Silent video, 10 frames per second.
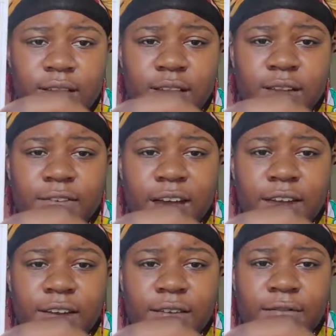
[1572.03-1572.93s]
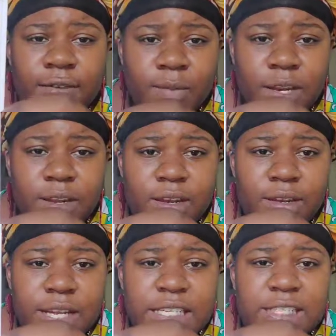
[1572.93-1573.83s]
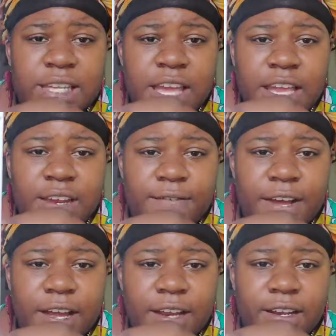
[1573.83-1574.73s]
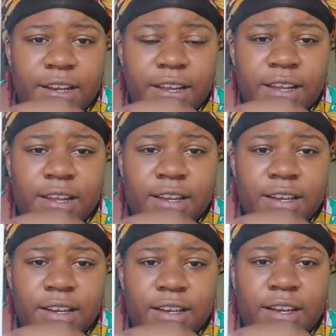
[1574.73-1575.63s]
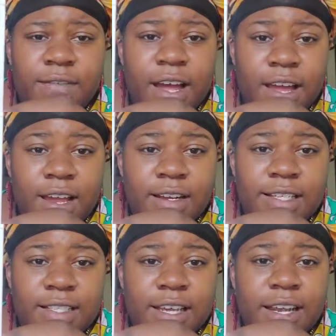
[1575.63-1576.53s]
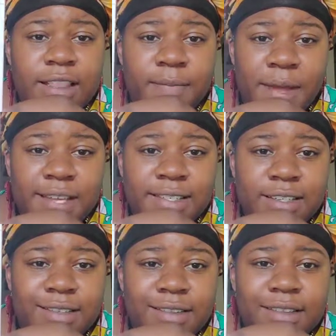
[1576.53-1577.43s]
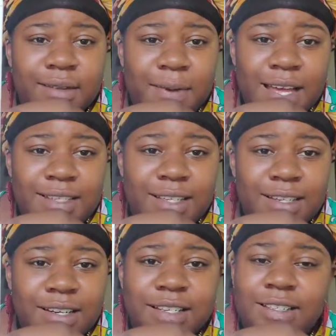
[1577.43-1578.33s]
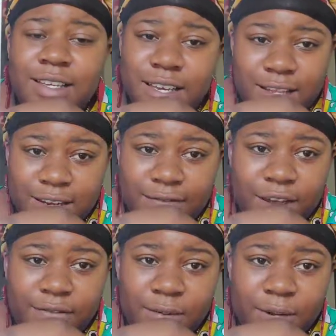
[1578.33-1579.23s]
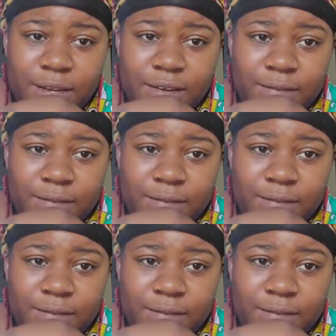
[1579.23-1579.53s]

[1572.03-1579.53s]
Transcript: Divine feminine is looking at divine. Divine is looking at the masculine. The masculine is looking at the divine feminine.